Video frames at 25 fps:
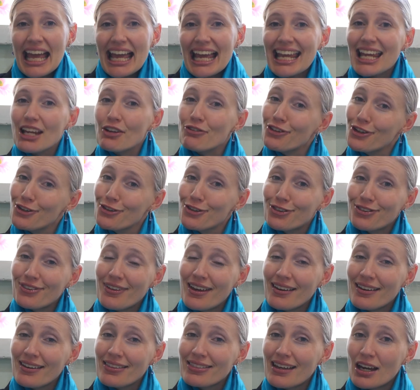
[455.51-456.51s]
If you
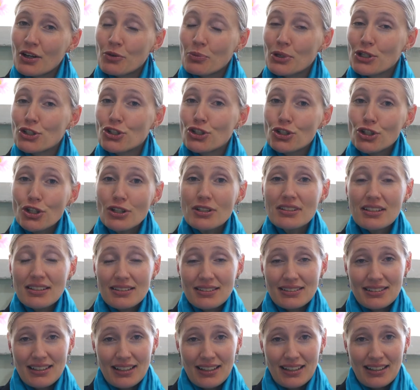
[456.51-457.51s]
think that we should
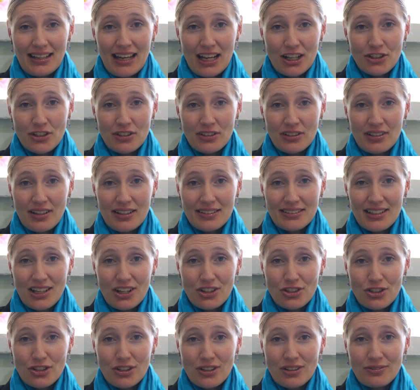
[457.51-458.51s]
consider
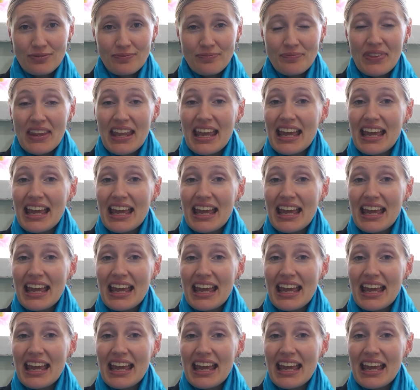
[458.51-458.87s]
nationalization,